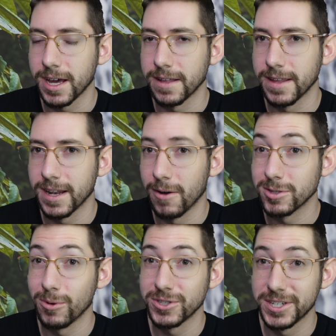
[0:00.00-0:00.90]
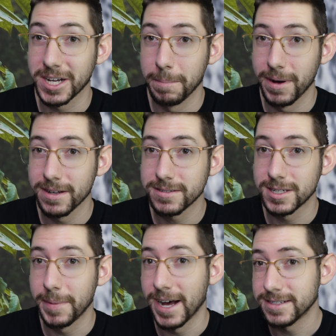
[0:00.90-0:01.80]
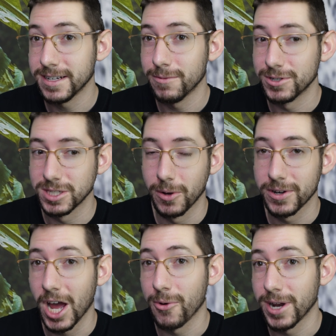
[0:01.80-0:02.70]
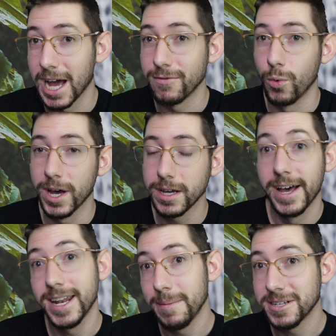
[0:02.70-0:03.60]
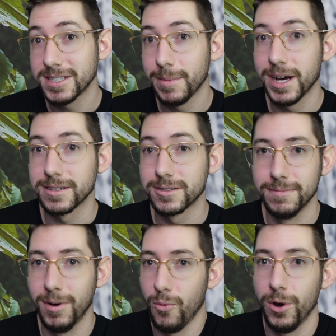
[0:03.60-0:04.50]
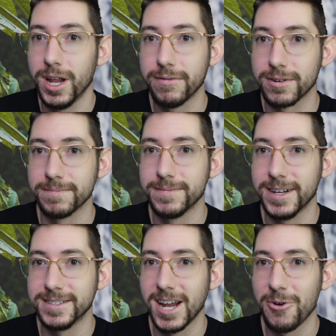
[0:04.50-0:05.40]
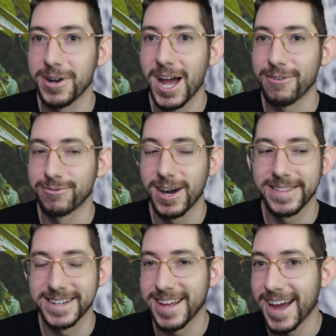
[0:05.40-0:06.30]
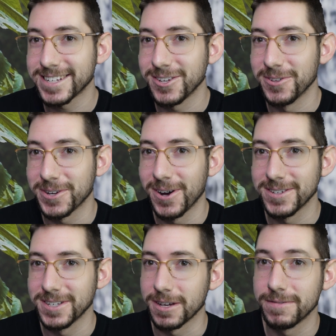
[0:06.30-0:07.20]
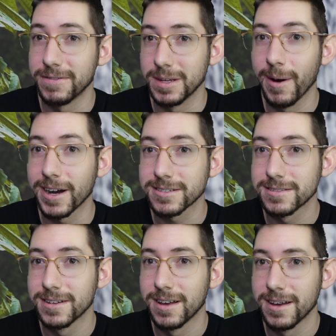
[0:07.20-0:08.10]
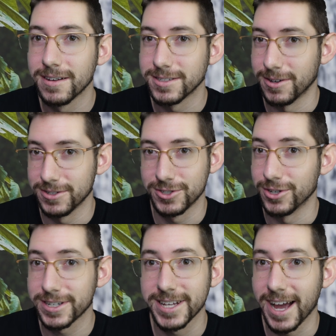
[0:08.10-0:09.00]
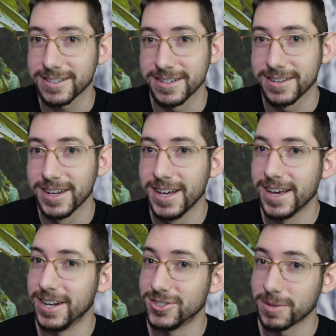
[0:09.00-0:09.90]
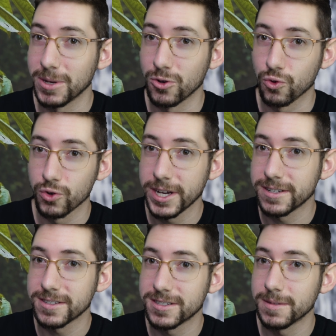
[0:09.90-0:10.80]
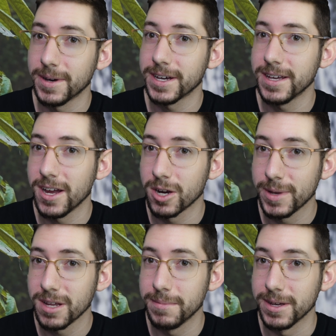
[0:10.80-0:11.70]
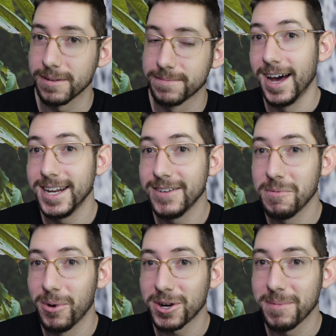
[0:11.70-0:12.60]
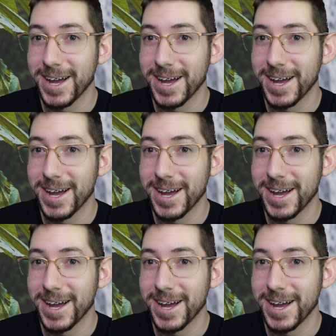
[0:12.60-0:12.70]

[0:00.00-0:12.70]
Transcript: and then I was supposed to take a bus to Pattaya, which is about an hour and a half away, and I missed the bus. But whatever, it's an hour and a half ride and the taxi only costs like $50. So I just took a taxi and it took me right to my Airbnb. I didn't even book my